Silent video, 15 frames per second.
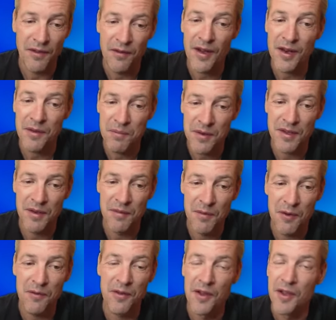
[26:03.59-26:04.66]
Very pretty
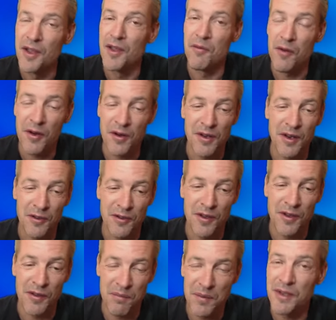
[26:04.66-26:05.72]
move, working on
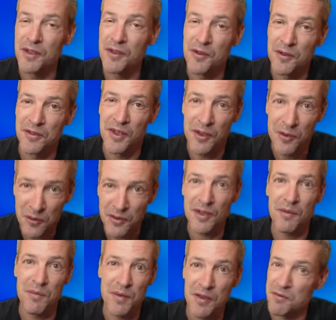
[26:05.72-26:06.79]
the pin, you could say, using
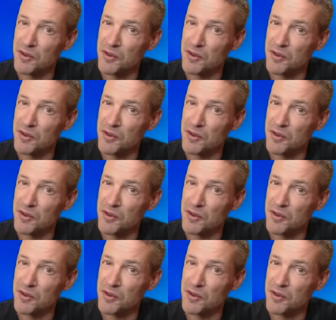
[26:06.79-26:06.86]
the pin.